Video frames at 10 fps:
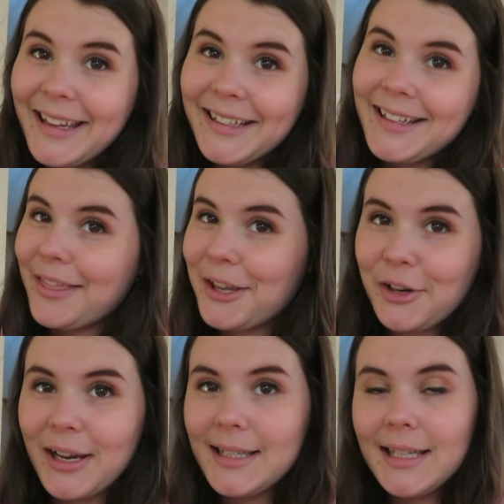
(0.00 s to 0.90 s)
it, nothing
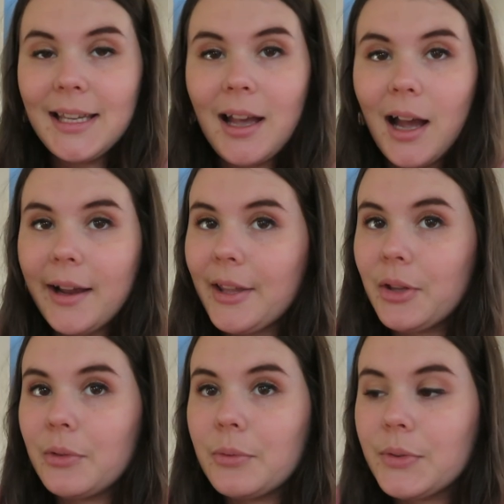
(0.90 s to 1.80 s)
crazy. I
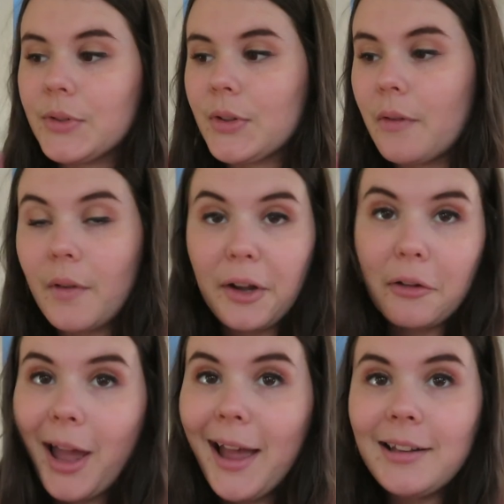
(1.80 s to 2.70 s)
use Final
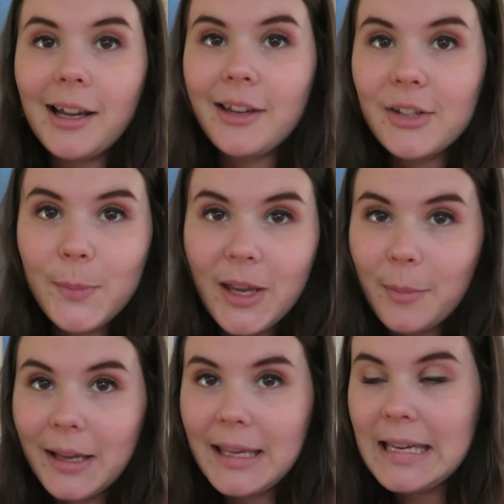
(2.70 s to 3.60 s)
Cut, I use
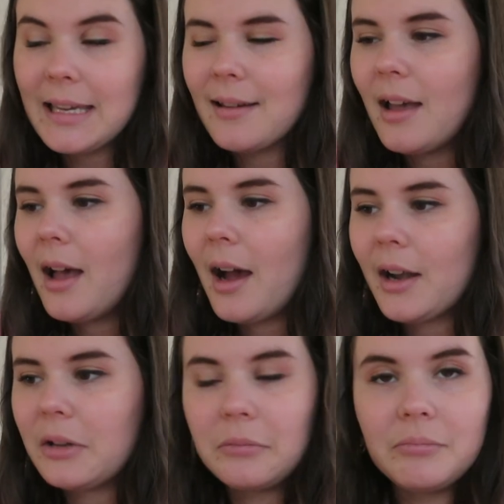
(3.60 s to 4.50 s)
PicMonkey. I
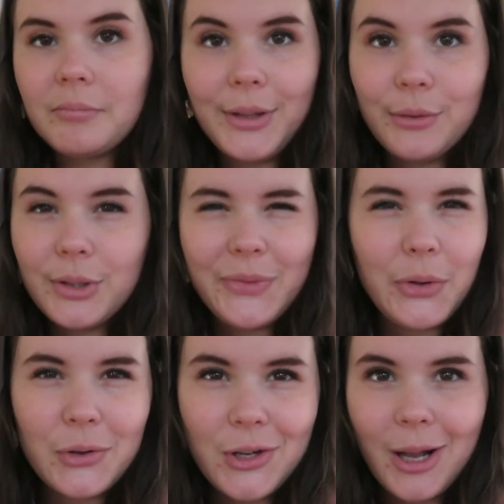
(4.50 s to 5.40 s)
don't use
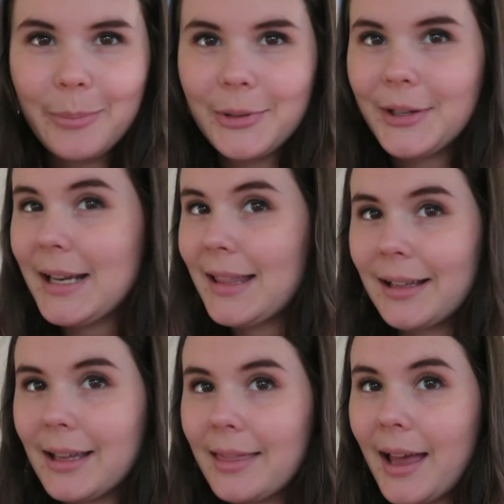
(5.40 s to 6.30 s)
Photoshop or anything
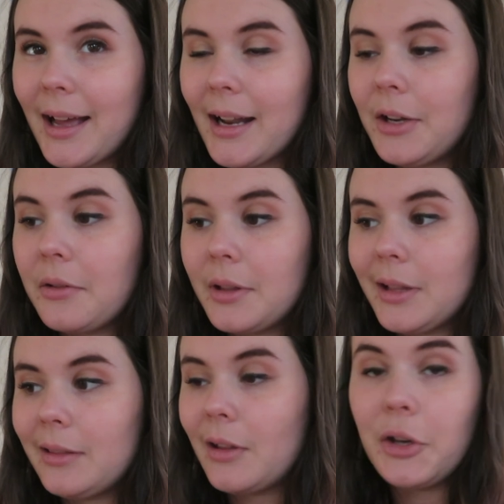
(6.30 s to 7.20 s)
like that. I know that
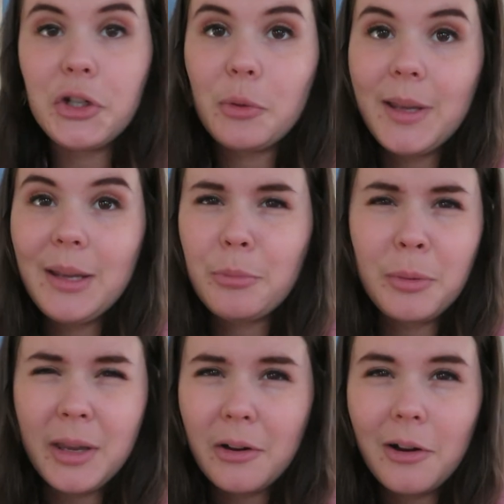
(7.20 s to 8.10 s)
Adobe
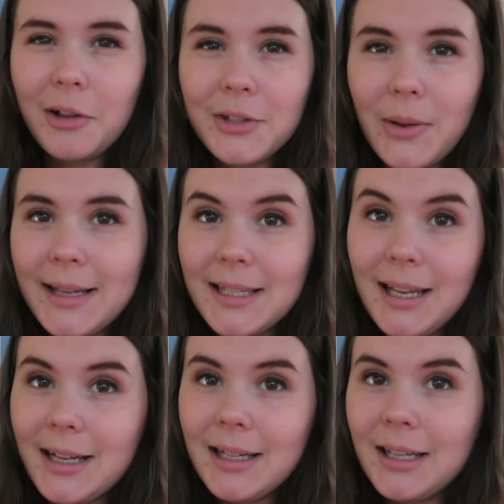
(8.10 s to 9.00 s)
Premiere also has
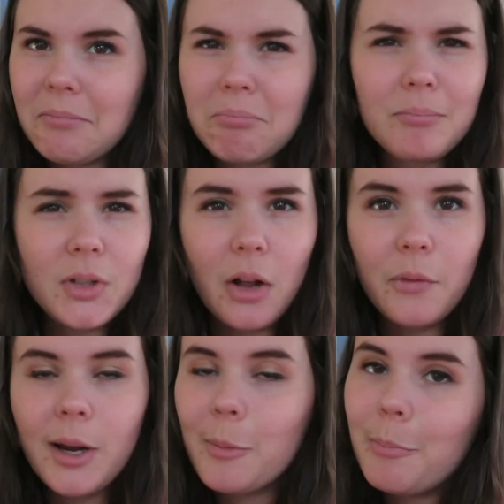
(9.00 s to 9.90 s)
an editing
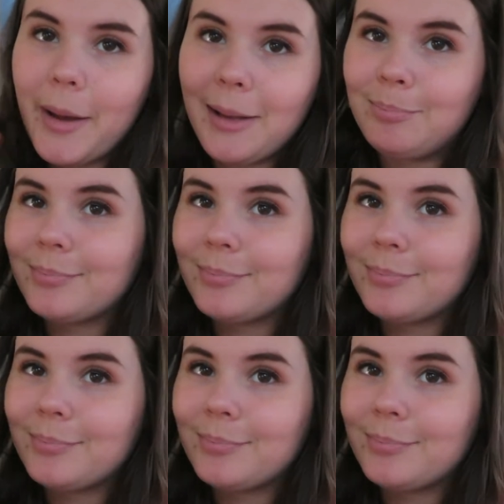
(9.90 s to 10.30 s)
software, but